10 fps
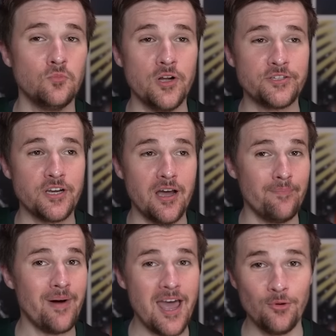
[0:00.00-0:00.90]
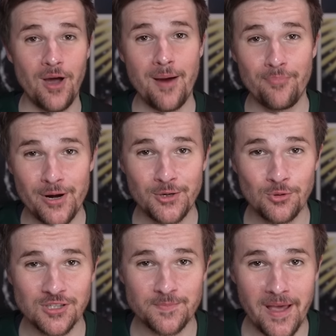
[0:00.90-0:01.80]
which uh, by the way, pretty
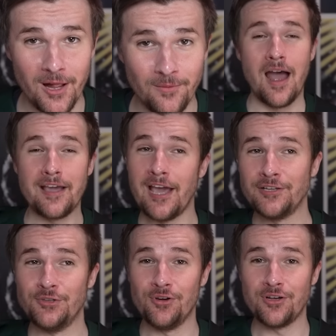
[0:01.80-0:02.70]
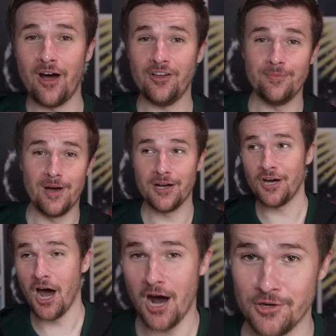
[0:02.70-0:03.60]
cool spell. I guess you could call him a
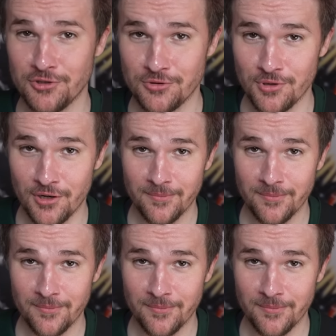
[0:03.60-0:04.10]
conjurer.